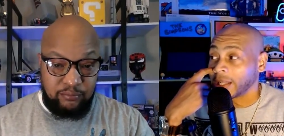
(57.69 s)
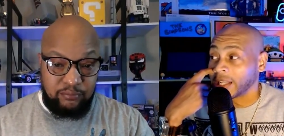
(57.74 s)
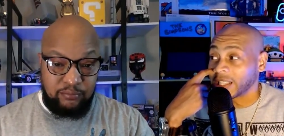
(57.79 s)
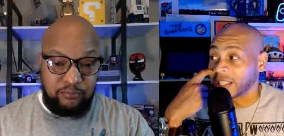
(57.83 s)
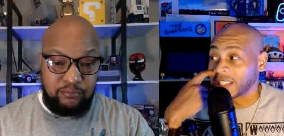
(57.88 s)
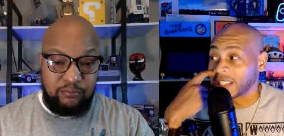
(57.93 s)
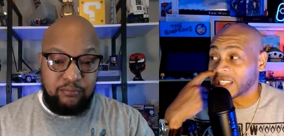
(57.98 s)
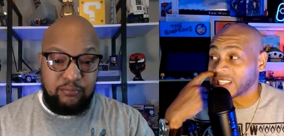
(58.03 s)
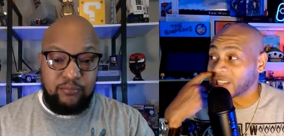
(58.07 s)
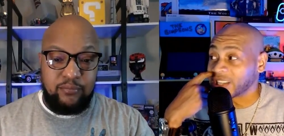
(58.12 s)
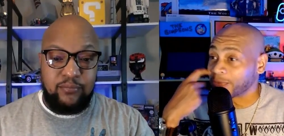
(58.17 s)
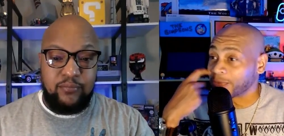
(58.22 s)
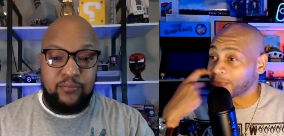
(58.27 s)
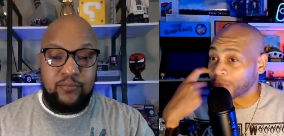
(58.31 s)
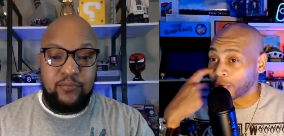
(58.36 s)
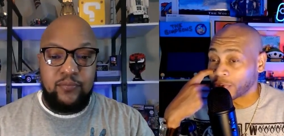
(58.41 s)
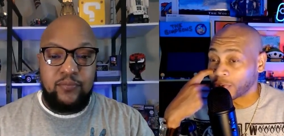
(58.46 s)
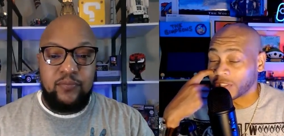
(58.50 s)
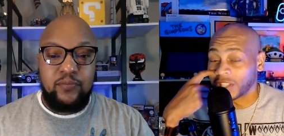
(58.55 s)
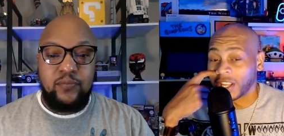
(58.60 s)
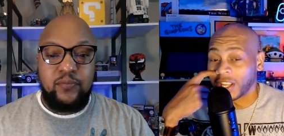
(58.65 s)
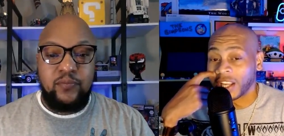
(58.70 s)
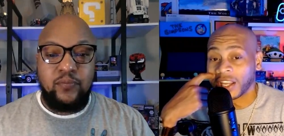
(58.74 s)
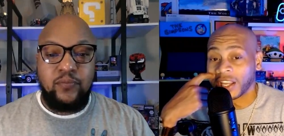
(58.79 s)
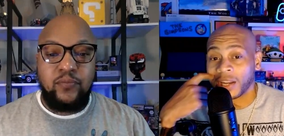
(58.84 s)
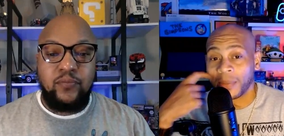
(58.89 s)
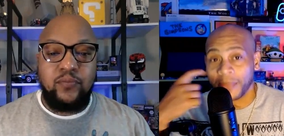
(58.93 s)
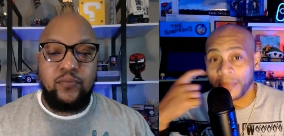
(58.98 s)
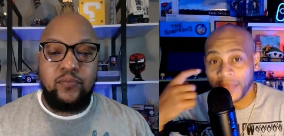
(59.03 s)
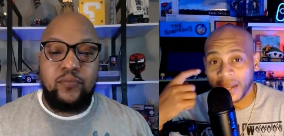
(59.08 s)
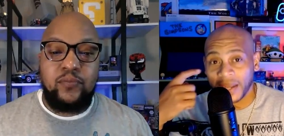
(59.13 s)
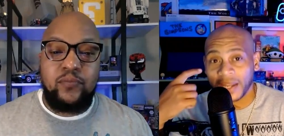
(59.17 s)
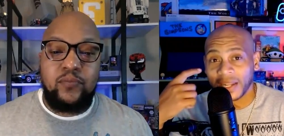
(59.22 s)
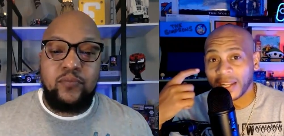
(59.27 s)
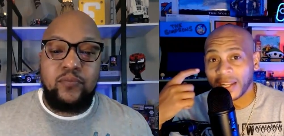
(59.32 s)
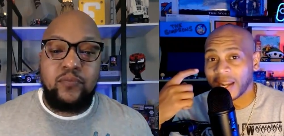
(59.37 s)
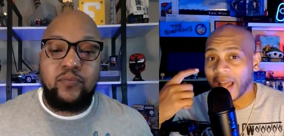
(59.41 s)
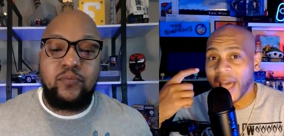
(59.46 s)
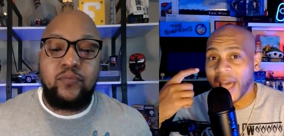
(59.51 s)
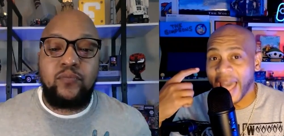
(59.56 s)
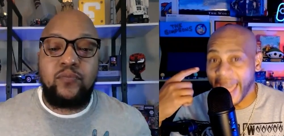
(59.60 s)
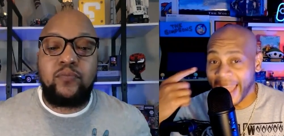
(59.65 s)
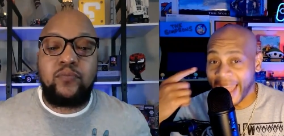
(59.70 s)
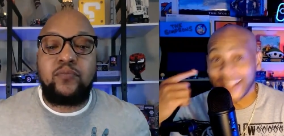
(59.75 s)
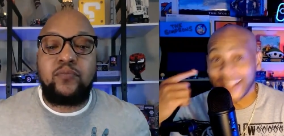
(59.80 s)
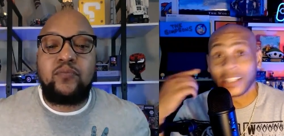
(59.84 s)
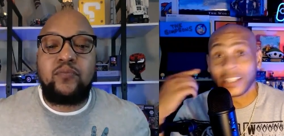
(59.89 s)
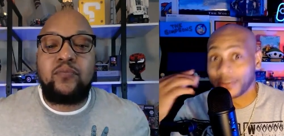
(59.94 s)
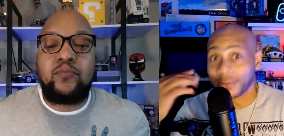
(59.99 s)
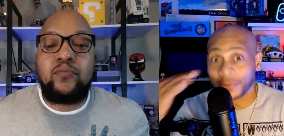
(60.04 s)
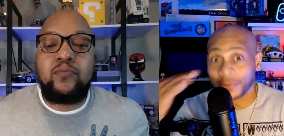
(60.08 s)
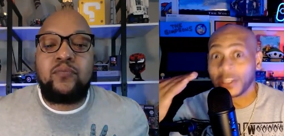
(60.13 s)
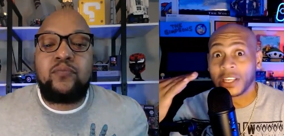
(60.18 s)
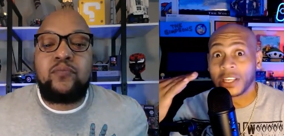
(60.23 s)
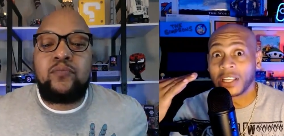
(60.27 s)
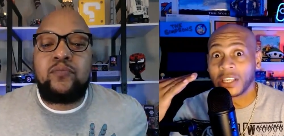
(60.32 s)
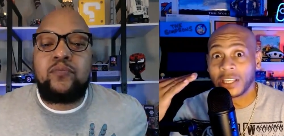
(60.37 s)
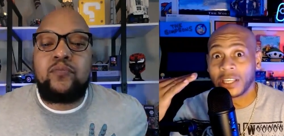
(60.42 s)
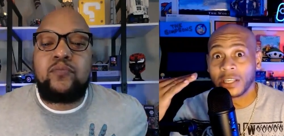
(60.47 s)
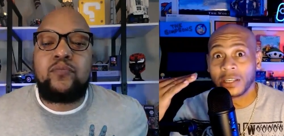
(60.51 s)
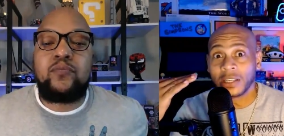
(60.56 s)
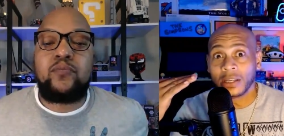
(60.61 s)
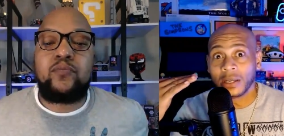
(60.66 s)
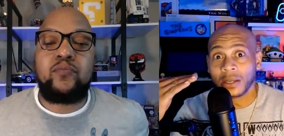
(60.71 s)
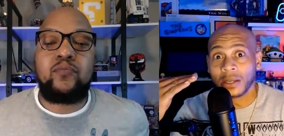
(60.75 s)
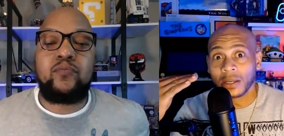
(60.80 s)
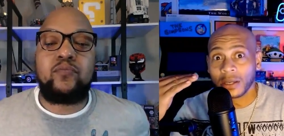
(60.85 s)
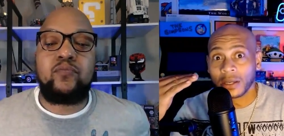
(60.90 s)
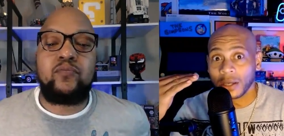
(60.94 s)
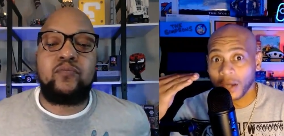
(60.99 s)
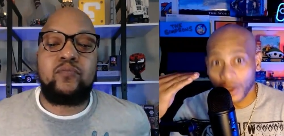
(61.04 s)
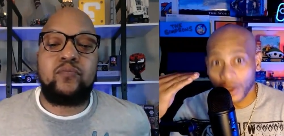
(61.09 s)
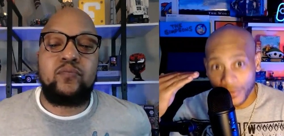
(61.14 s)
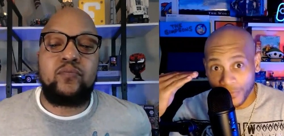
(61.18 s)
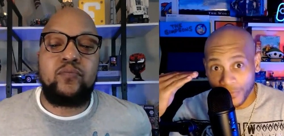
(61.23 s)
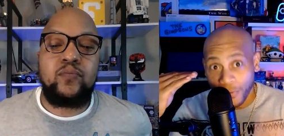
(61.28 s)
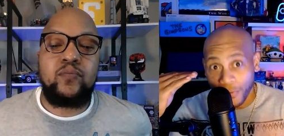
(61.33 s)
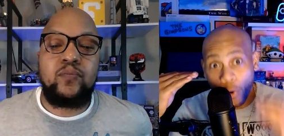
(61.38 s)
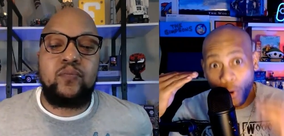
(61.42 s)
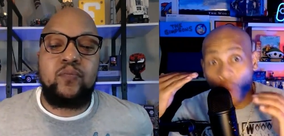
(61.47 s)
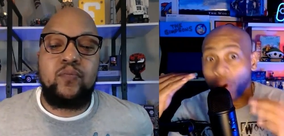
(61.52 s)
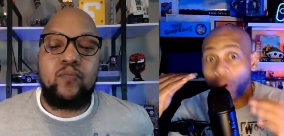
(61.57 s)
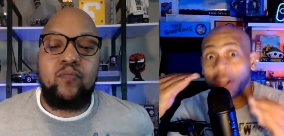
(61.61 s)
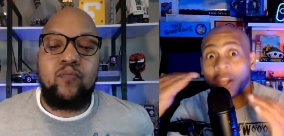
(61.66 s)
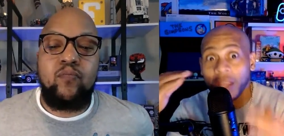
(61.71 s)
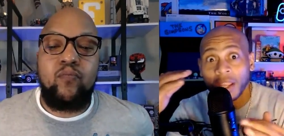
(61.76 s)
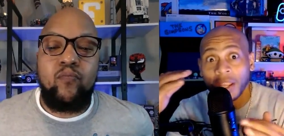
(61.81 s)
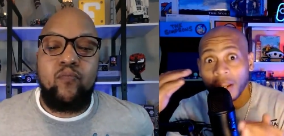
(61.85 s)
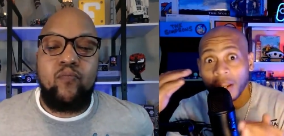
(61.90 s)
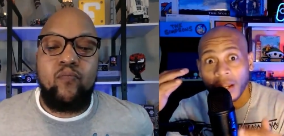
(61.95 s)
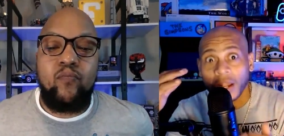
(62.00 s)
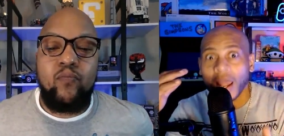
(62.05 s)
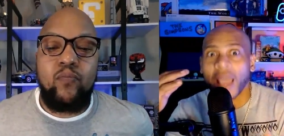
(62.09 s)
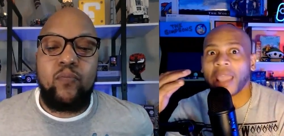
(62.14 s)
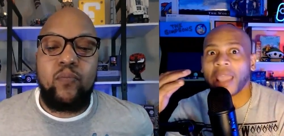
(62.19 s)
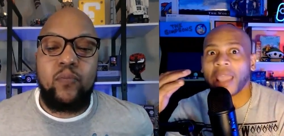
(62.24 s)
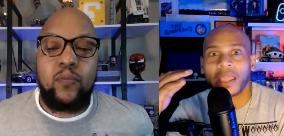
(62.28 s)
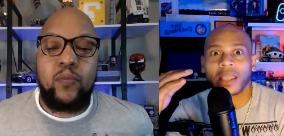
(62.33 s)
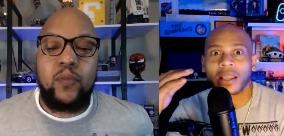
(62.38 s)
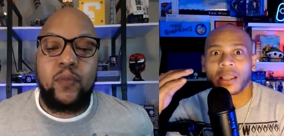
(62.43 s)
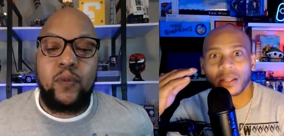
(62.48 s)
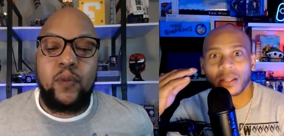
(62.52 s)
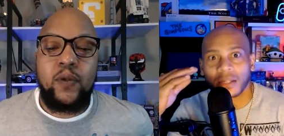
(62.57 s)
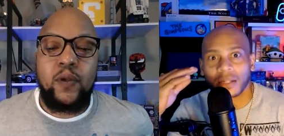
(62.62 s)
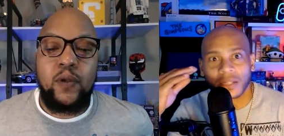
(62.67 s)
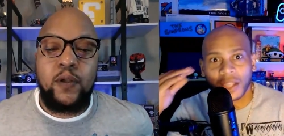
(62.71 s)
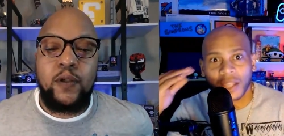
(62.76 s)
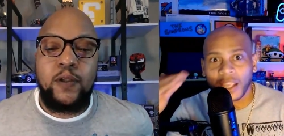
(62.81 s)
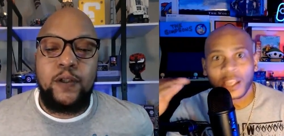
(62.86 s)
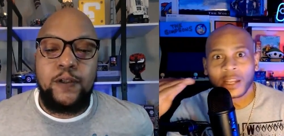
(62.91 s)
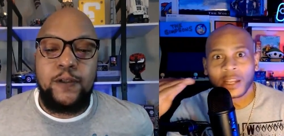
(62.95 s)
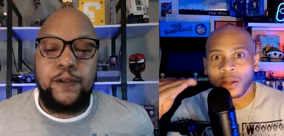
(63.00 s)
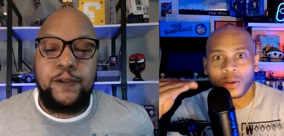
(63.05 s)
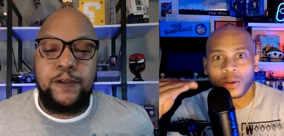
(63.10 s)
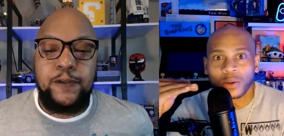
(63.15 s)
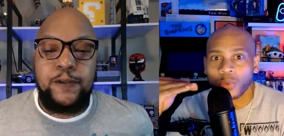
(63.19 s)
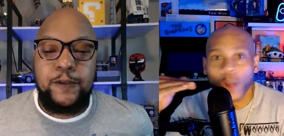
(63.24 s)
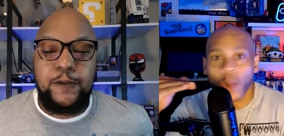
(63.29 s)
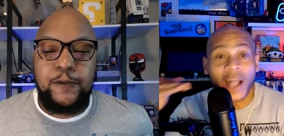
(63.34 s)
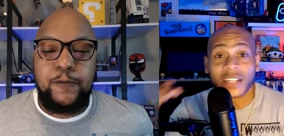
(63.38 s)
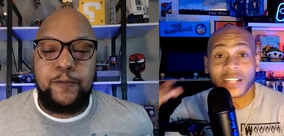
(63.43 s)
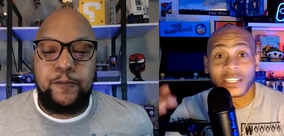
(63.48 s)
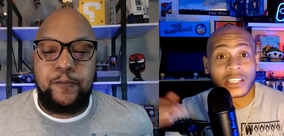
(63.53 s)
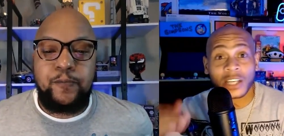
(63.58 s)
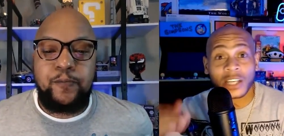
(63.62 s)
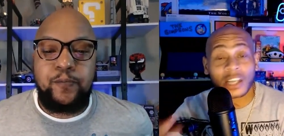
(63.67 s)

Speaker 1: this is the first thing in a minute that I actively avoided like didn't watch